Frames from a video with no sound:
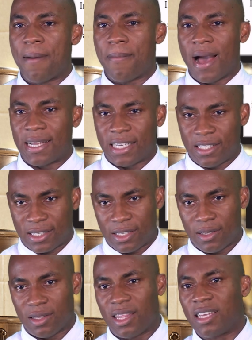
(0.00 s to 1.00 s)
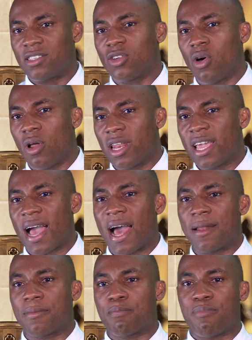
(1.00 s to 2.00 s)
and majesty, this holy
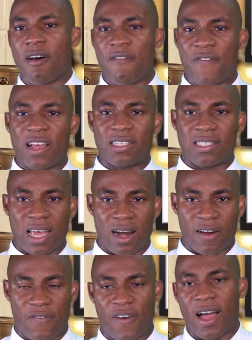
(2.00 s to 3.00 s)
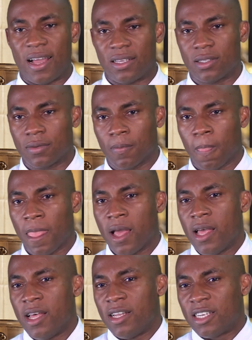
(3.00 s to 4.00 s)
and perfect sacrifice."
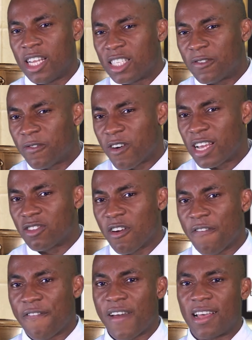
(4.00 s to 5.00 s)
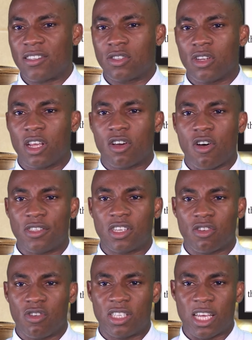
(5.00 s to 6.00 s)
This phrase refers to the
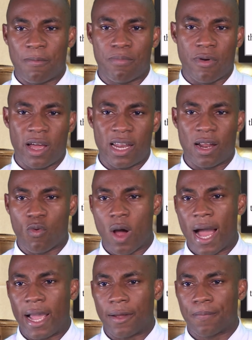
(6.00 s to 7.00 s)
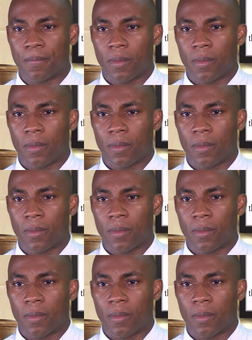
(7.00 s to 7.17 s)
consecrated bread and wine.